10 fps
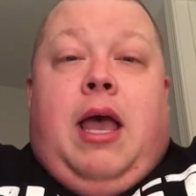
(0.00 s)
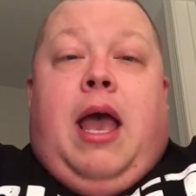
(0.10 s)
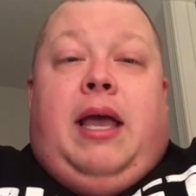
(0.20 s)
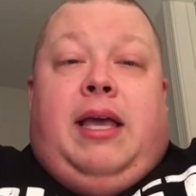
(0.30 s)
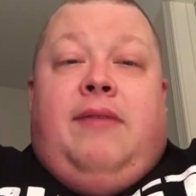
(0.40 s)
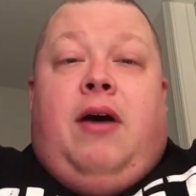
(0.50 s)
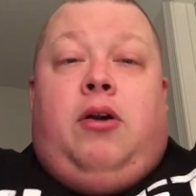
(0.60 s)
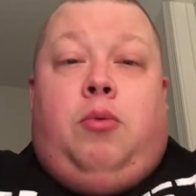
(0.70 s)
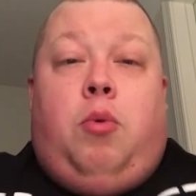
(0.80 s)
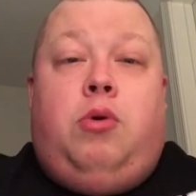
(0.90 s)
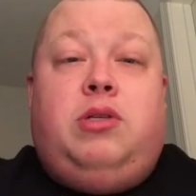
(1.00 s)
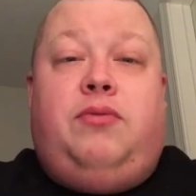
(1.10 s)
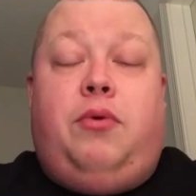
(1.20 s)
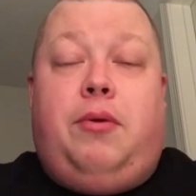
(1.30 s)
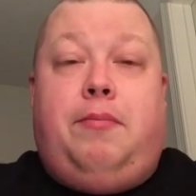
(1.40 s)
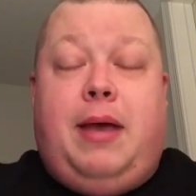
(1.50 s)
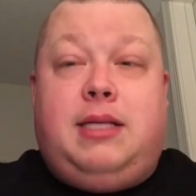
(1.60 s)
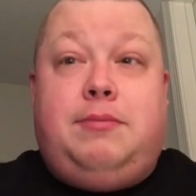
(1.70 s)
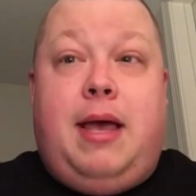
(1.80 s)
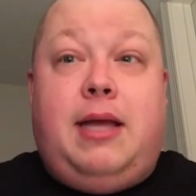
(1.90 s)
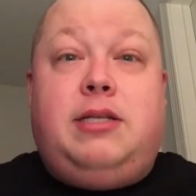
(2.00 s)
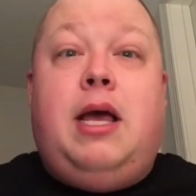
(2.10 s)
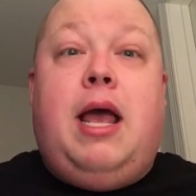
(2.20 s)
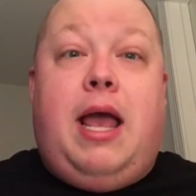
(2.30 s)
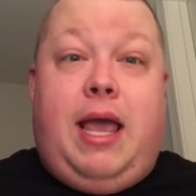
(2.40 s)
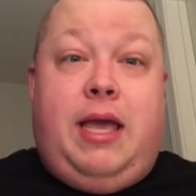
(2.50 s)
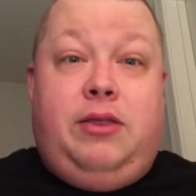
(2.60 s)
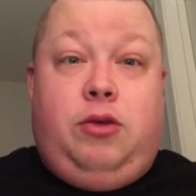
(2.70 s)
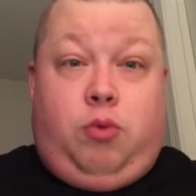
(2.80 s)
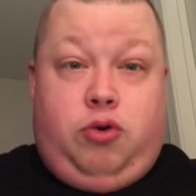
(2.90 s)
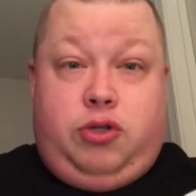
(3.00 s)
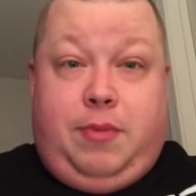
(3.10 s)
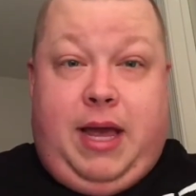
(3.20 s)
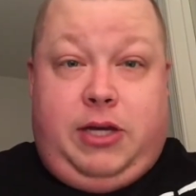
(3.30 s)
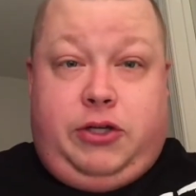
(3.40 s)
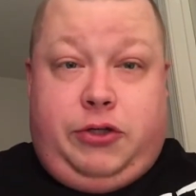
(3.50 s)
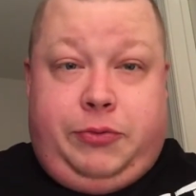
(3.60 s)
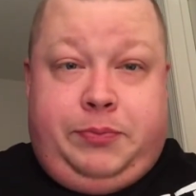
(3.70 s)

and give out awards for the best match and the worst match.